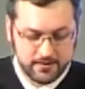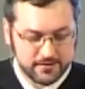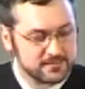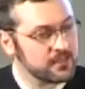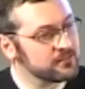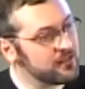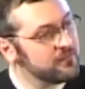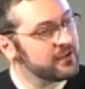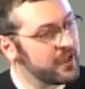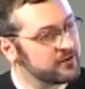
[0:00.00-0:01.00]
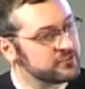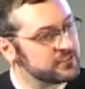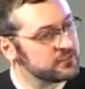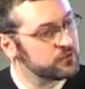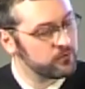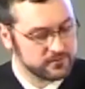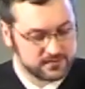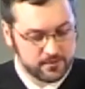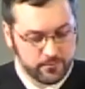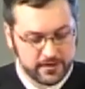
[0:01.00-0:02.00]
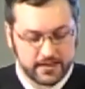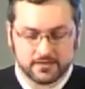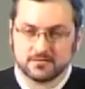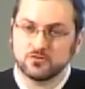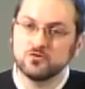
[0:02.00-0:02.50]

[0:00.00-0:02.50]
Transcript: to send loving energy towards someone against